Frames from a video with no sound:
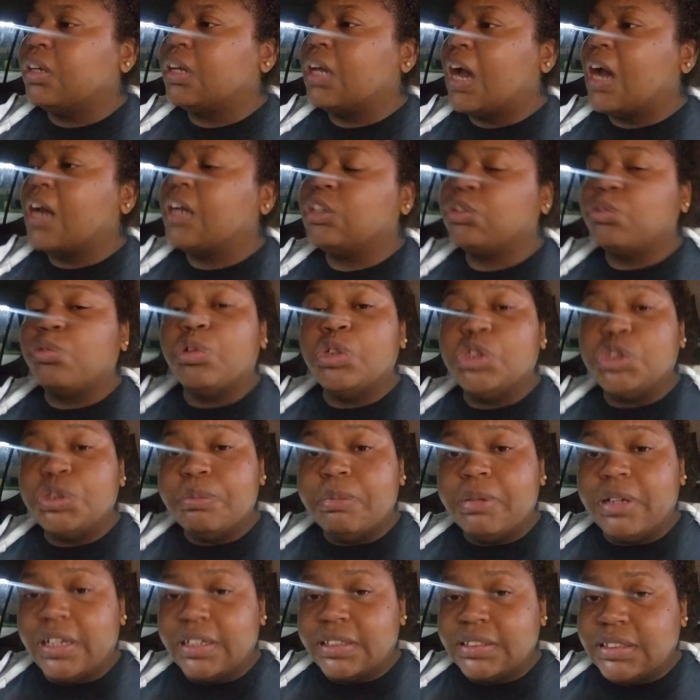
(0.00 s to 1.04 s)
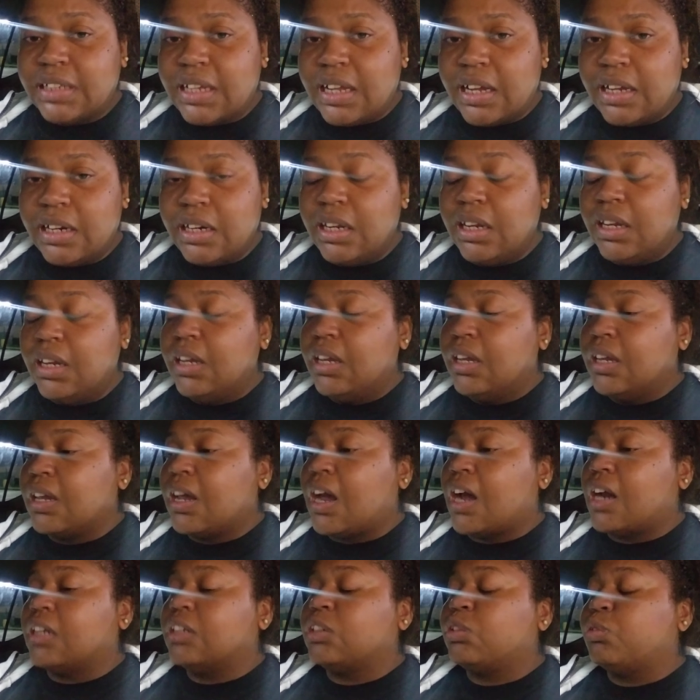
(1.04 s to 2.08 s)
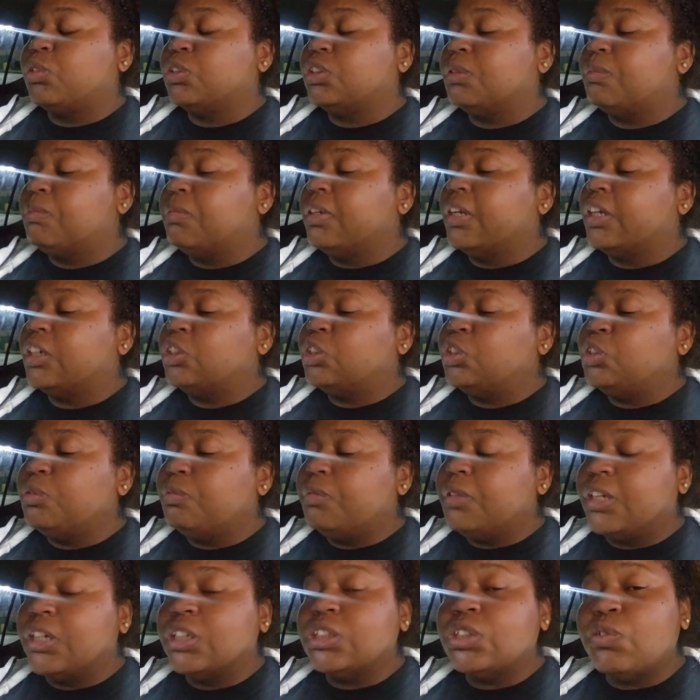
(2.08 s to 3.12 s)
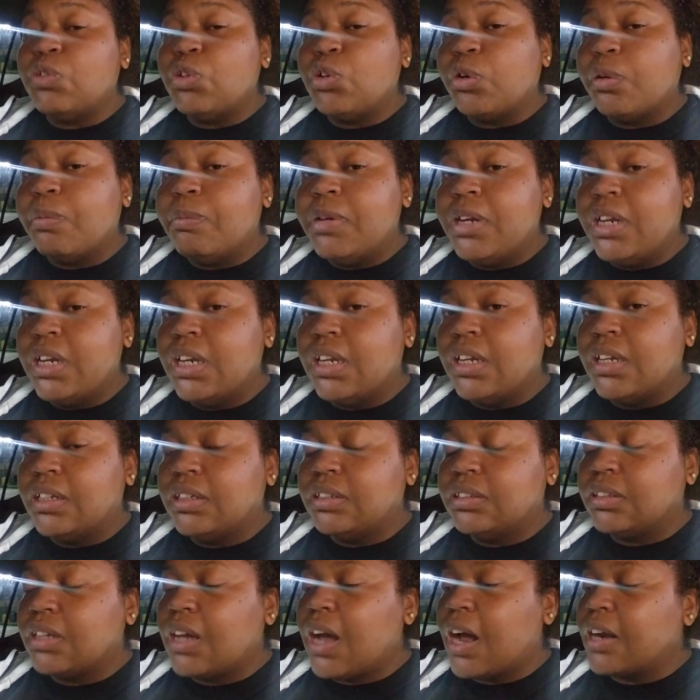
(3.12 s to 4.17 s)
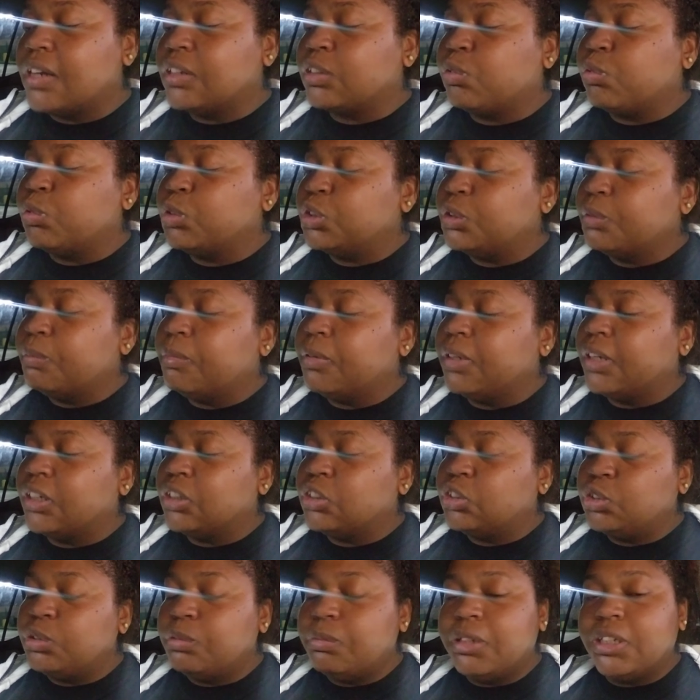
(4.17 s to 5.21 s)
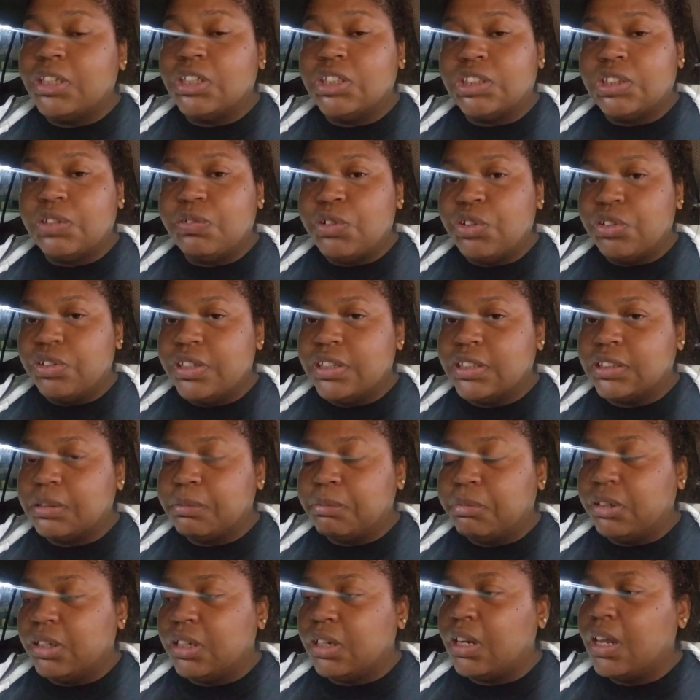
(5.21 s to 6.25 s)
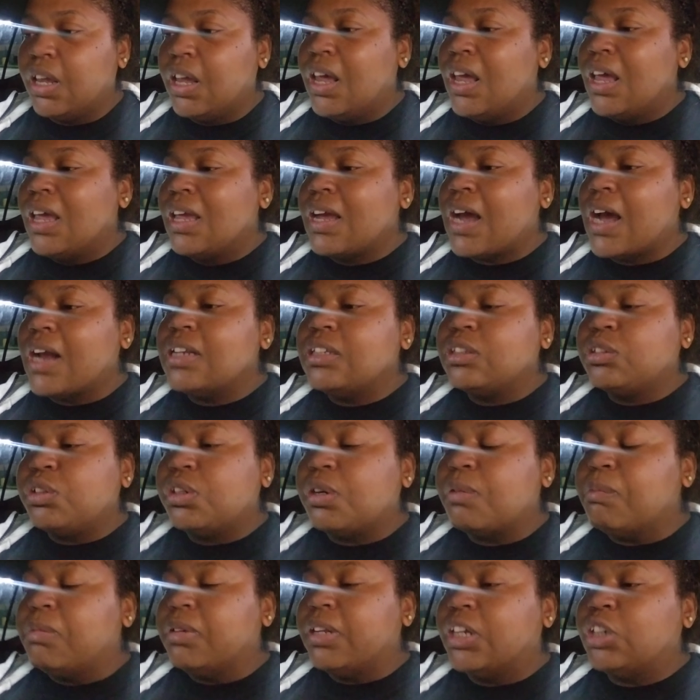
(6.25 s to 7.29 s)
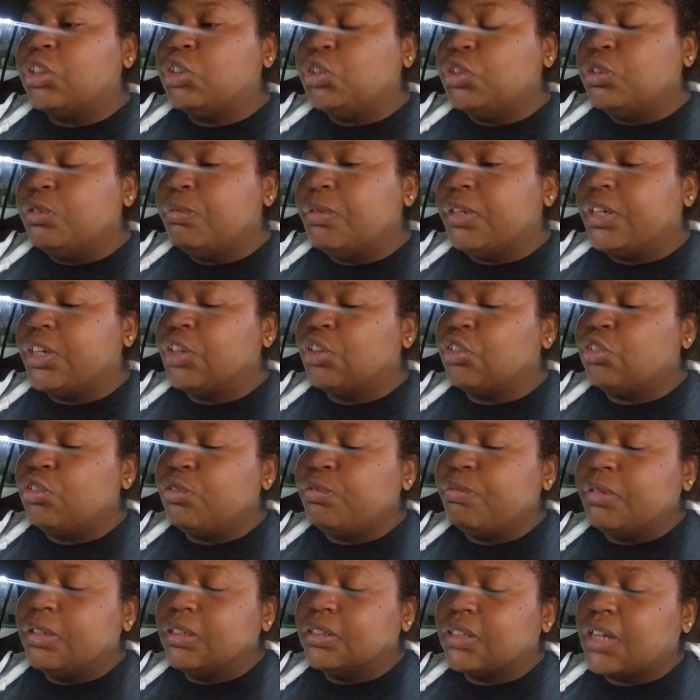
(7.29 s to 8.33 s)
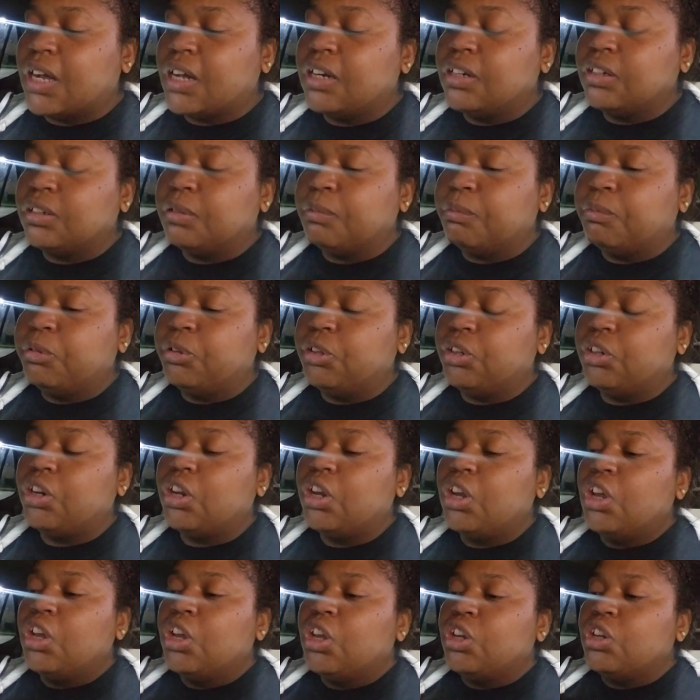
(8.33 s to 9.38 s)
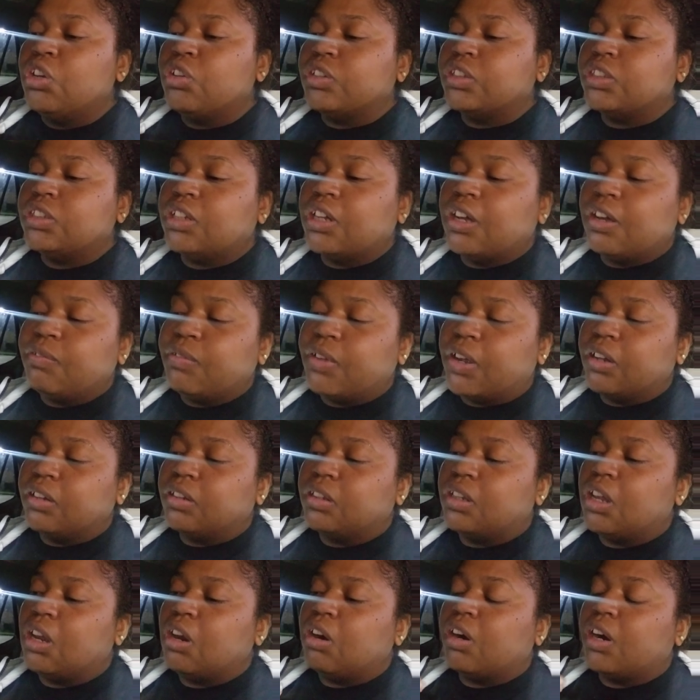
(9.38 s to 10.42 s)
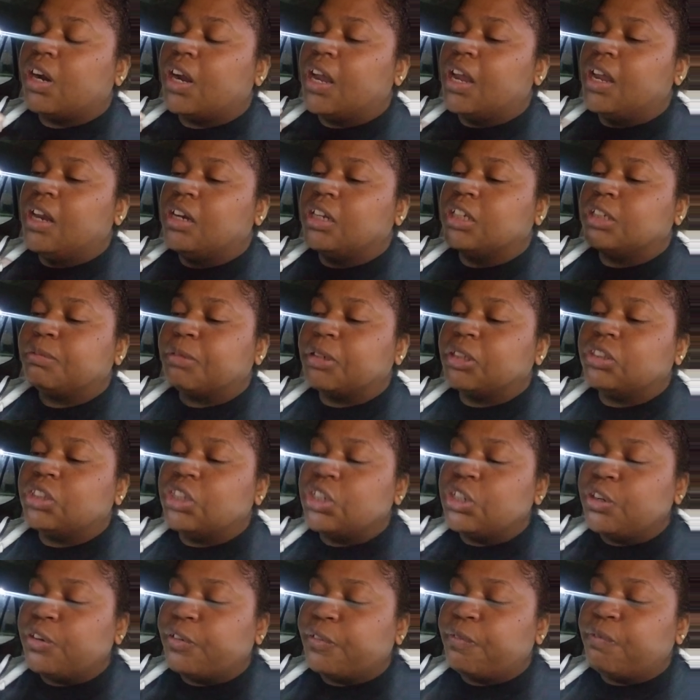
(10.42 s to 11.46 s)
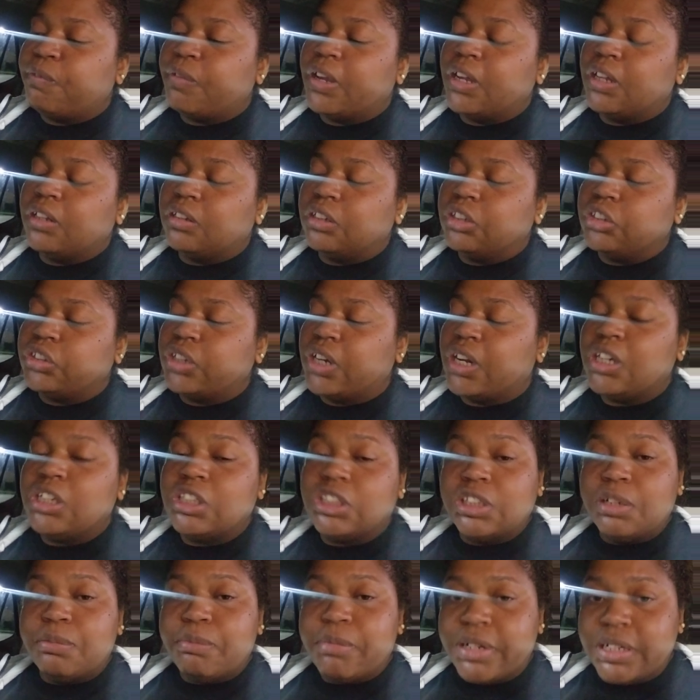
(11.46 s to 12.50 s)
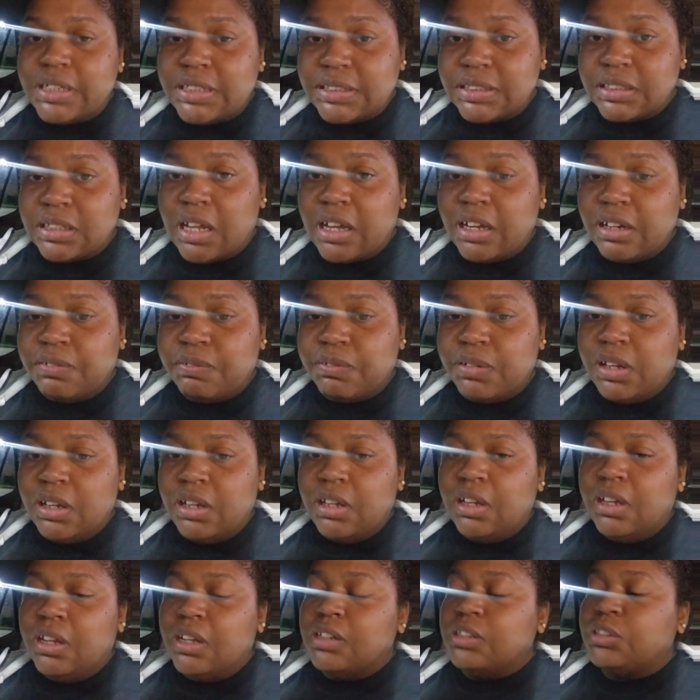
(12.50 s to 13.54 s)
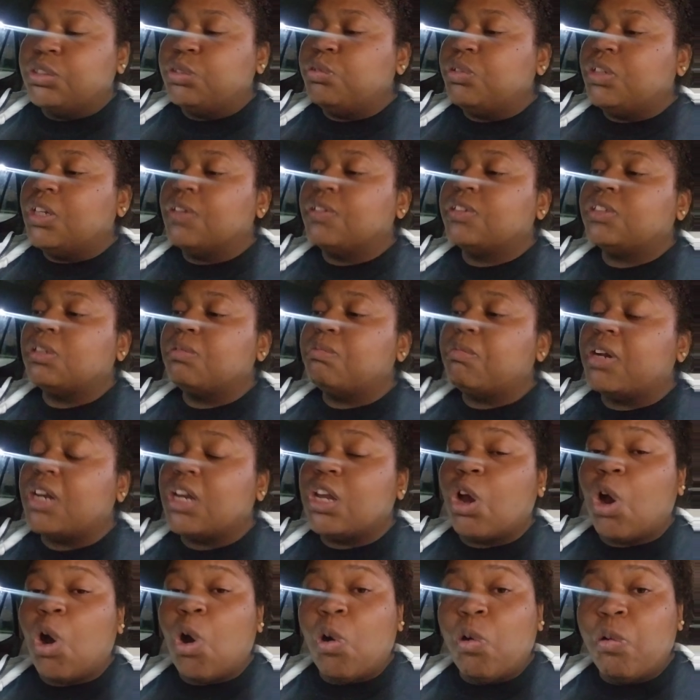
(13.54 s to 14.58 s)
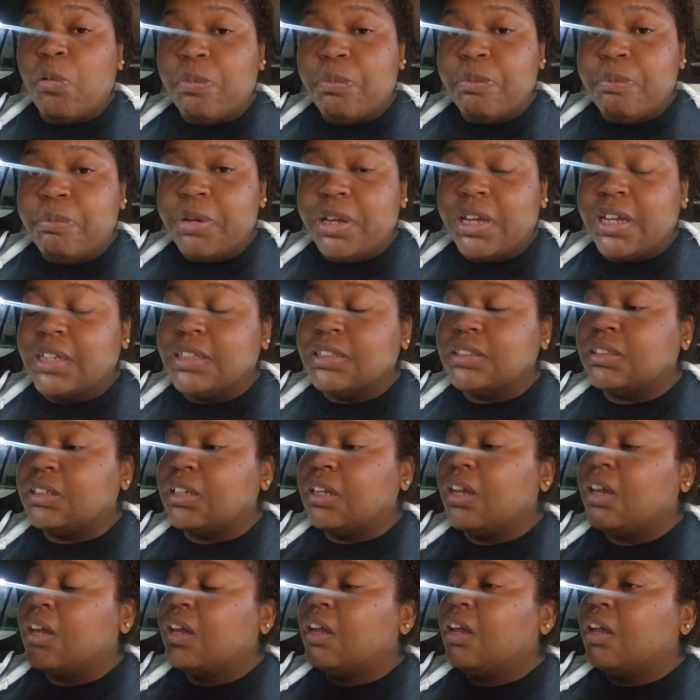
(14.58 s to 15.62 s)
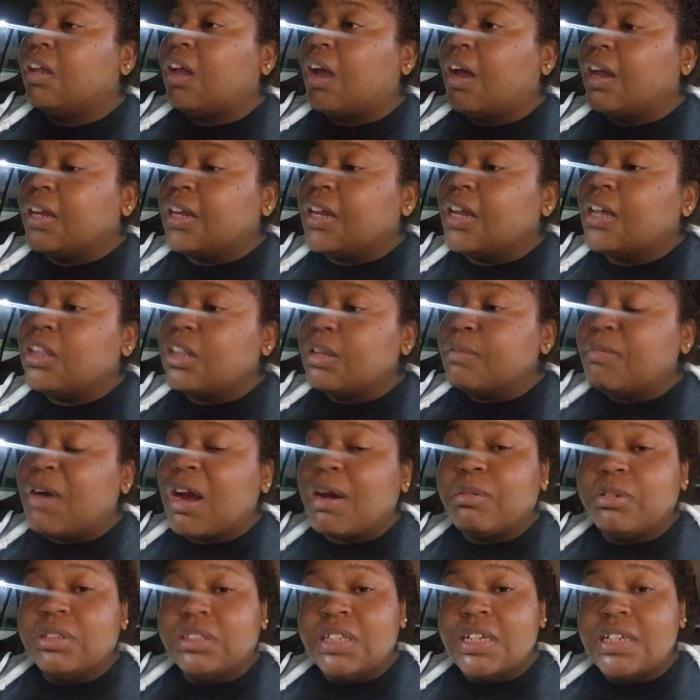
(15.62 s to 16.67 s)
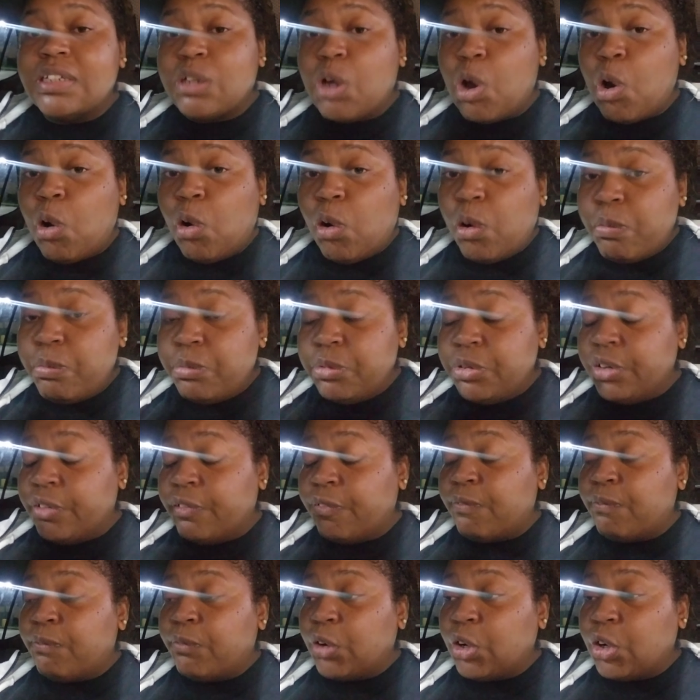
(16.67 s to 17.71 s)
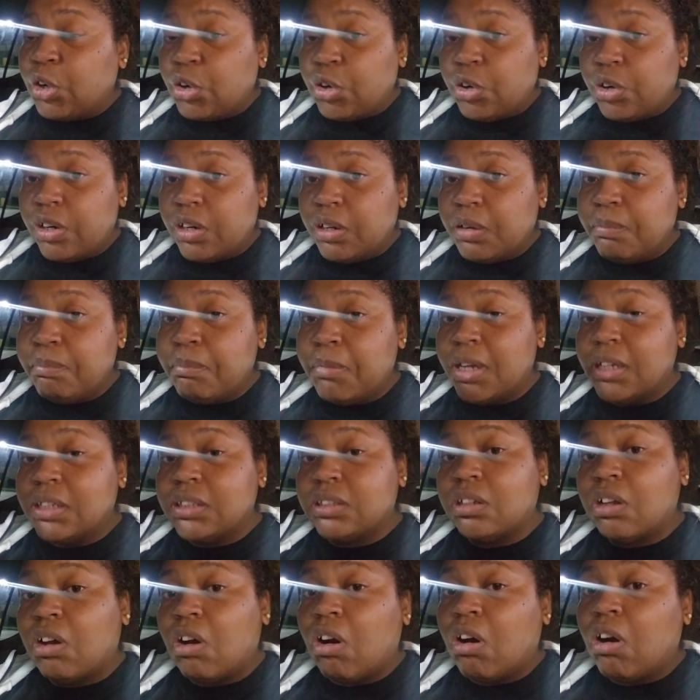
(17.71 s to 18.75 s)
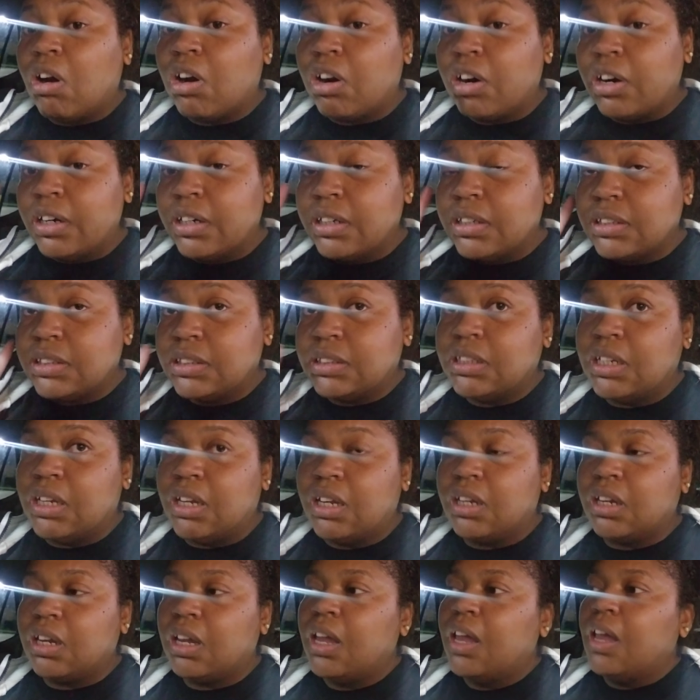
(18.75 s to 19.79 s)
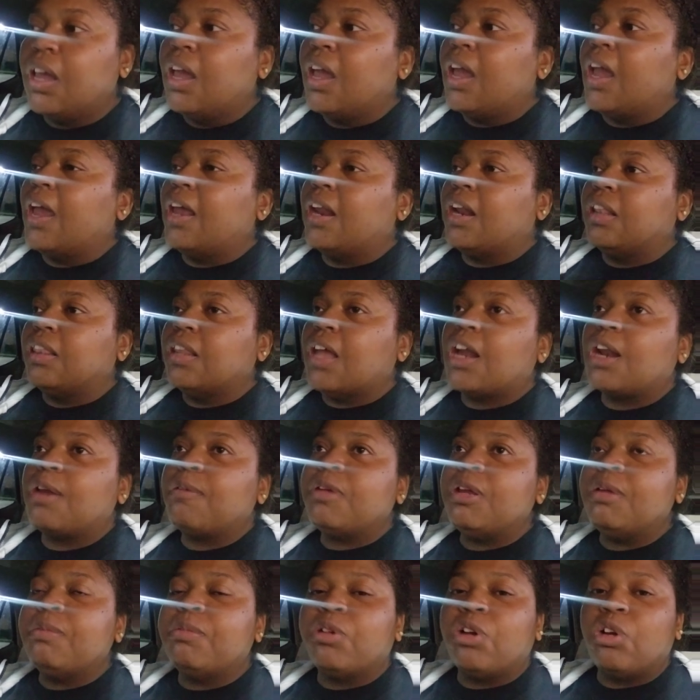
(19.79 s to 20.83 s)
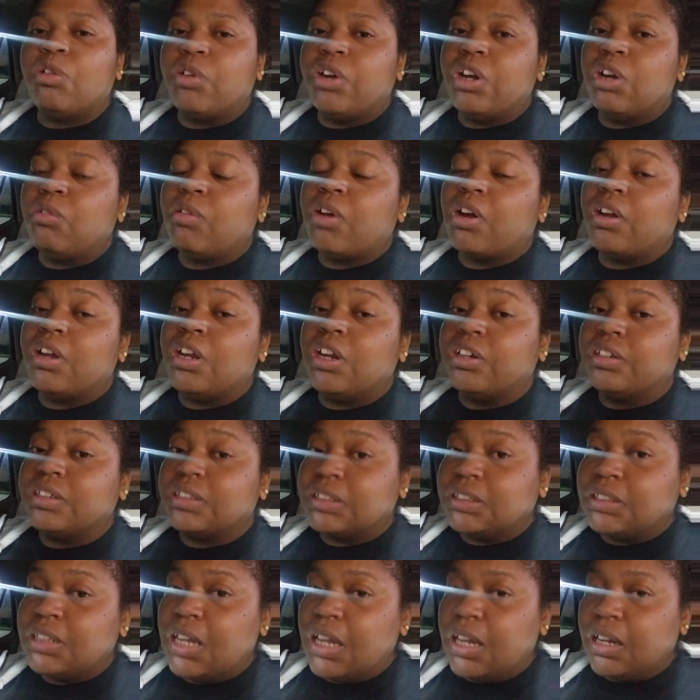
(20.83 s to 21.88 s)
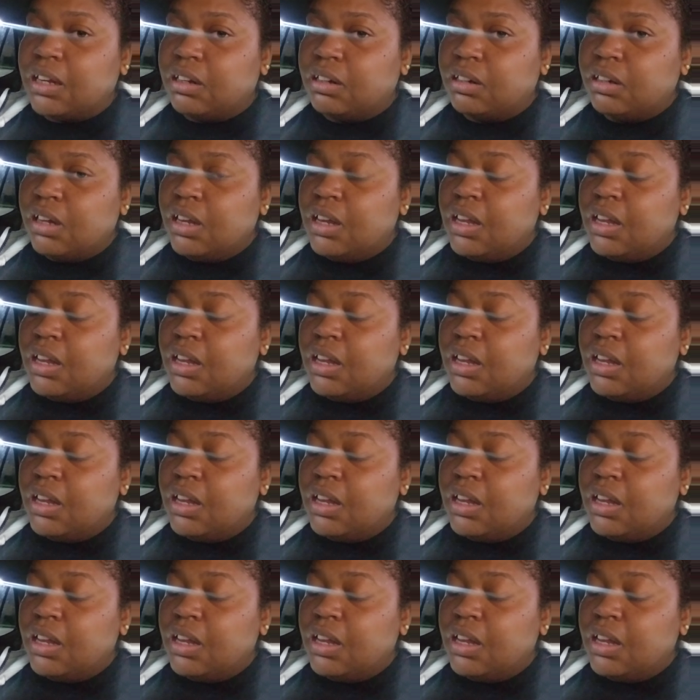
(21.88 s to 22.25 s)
God is going to bless that. God is going to bless you because of your obedience. God is going to bless you because of your discipline. God is going to bless you because you've decided to put yourself out there and expressing your faith to change somebody's life, to give somebody hope. Because again, the Bible says hope deferred makes the heart sick. And a lot of people are running around here sick.